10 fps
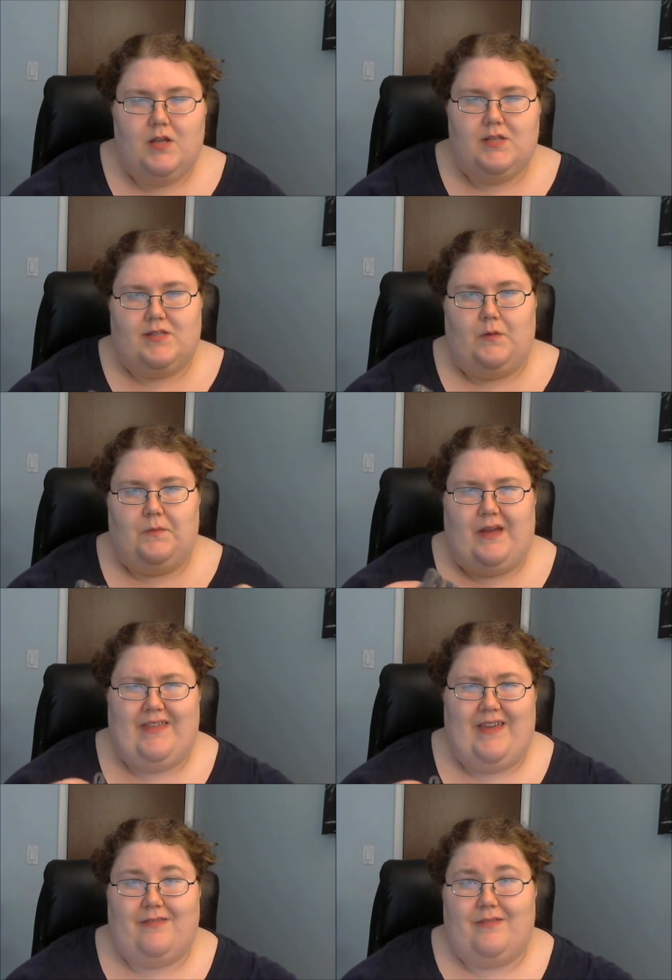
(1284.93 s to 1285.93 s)
So I
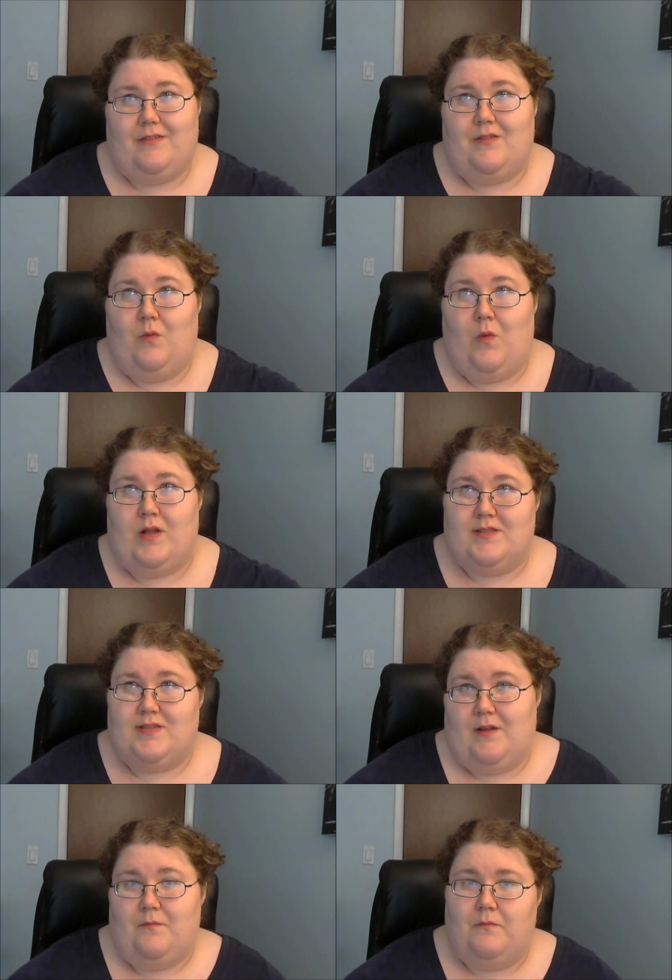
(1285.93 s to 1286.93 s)
think that the ones
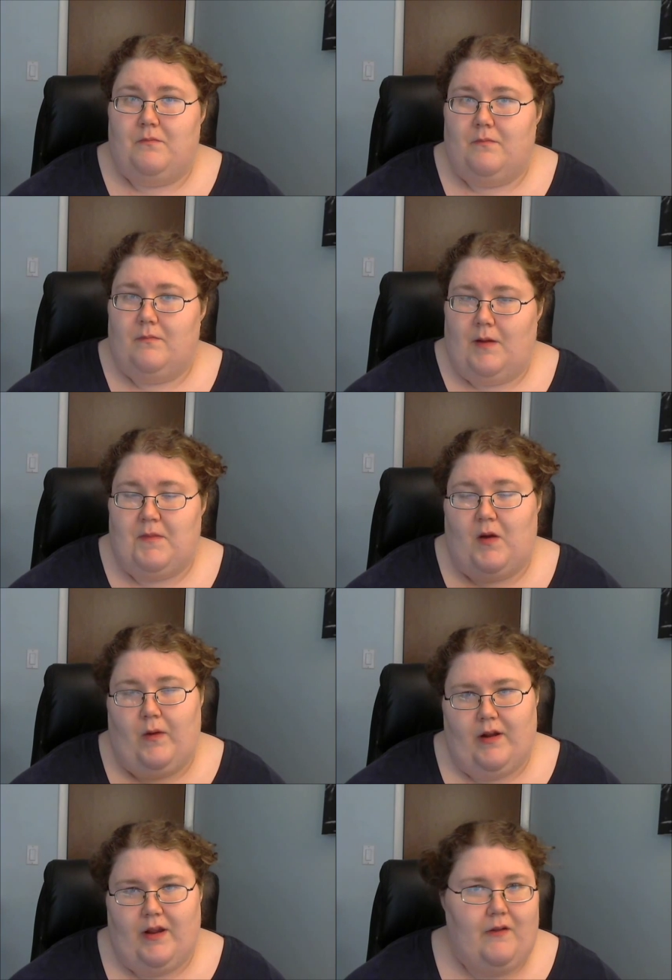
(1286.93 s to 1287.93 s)
that I'm not
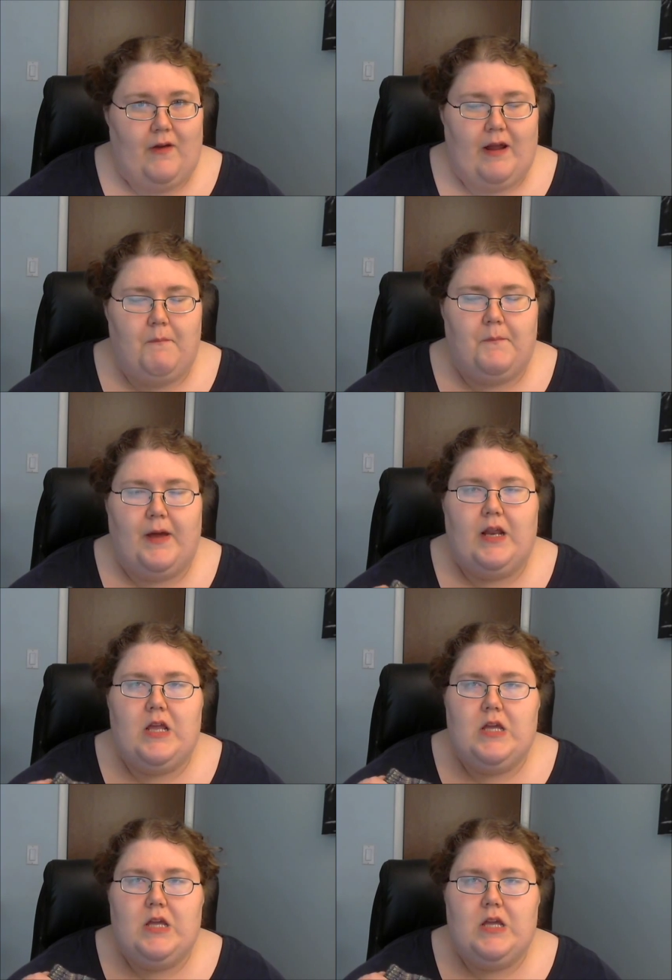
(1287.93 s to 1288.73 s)
wearing any right now, but